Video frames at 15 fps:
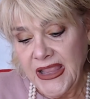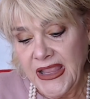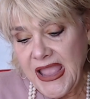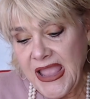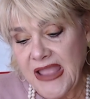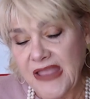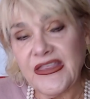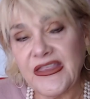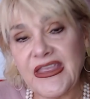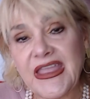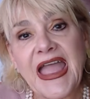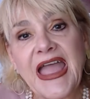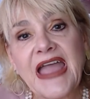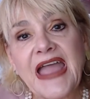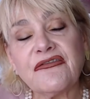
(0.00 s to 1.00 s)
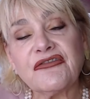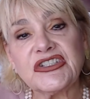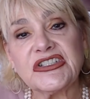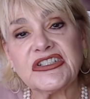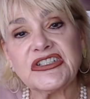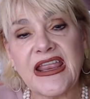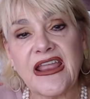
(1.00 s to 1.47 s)
and the
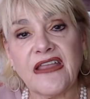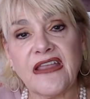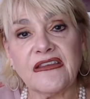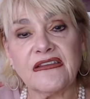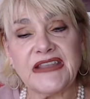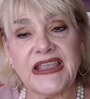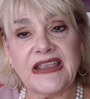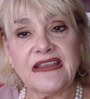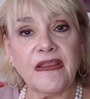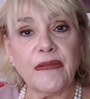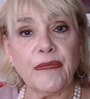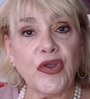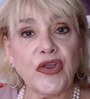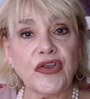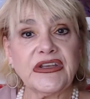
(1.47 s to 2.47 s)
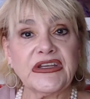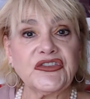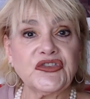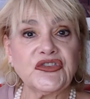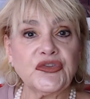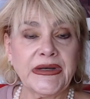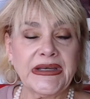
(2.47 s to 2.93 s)
average days on the market is
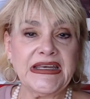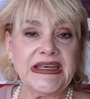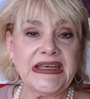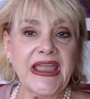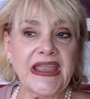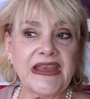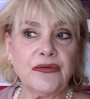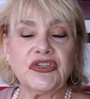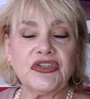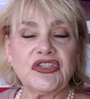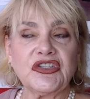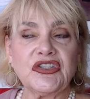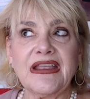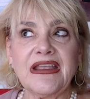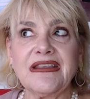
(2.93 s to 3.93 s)
29, which